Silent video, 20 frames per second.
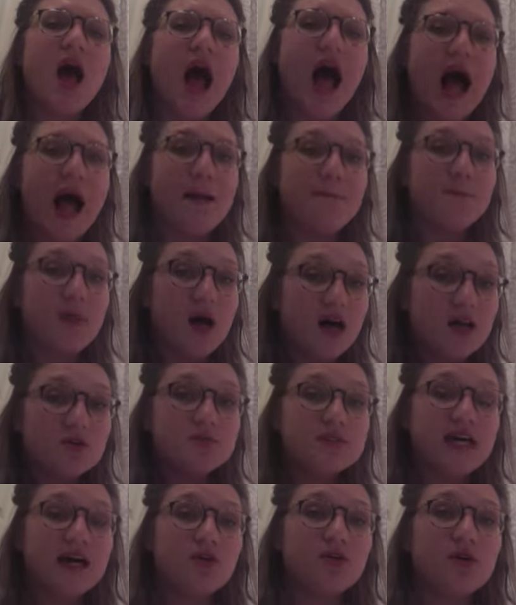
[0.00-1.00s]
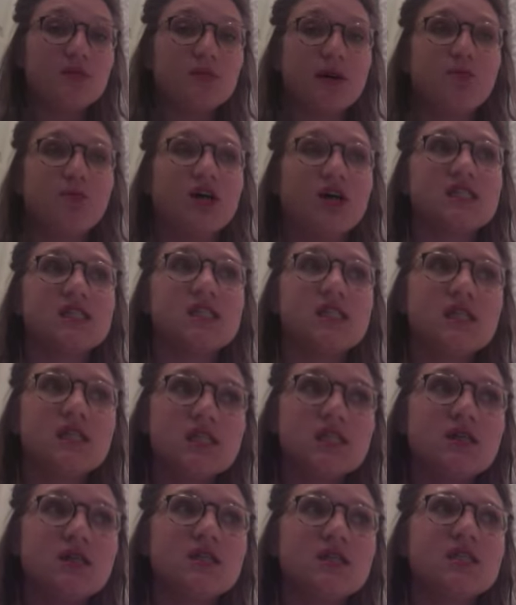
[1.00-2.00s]
I bottomed out in my
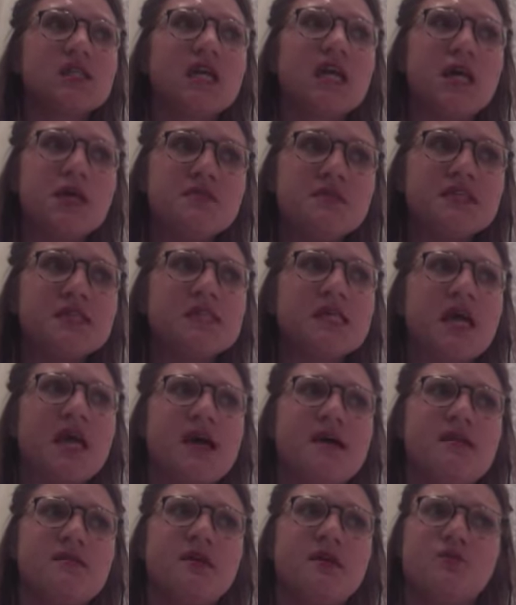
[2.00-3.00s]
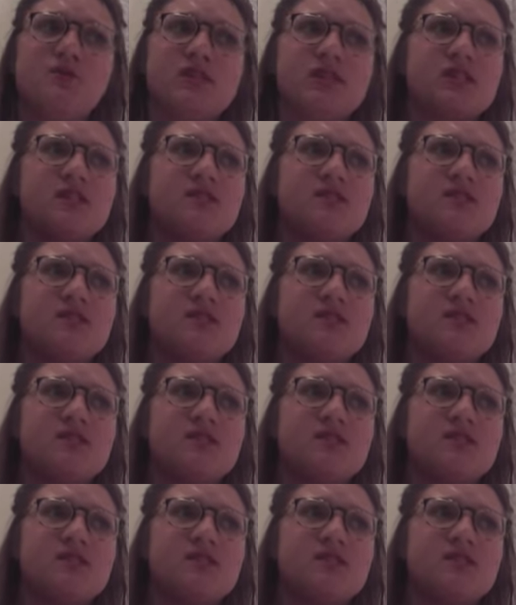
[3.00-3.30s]
prosthesis in the sand that was